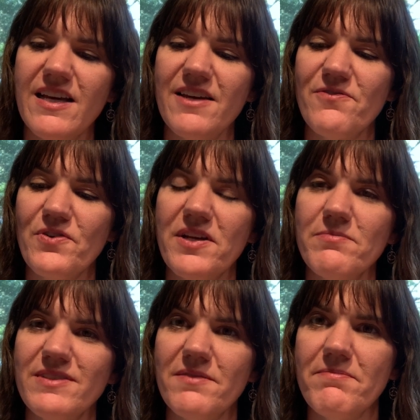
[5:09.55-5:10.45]
and for
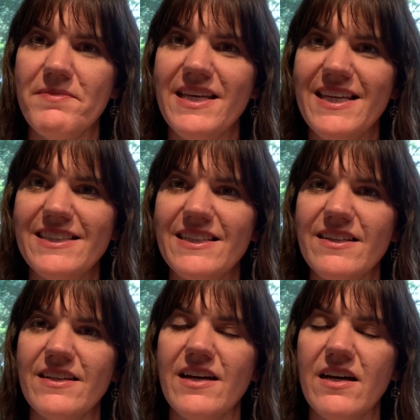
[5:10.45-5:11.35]
him to meet
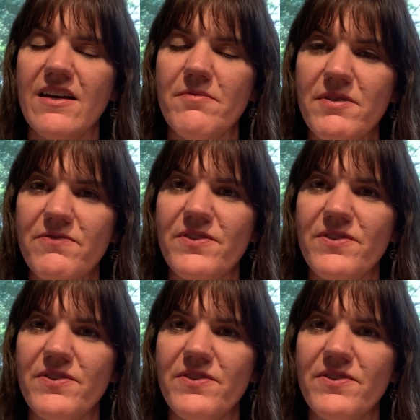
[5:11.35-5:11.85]
and come and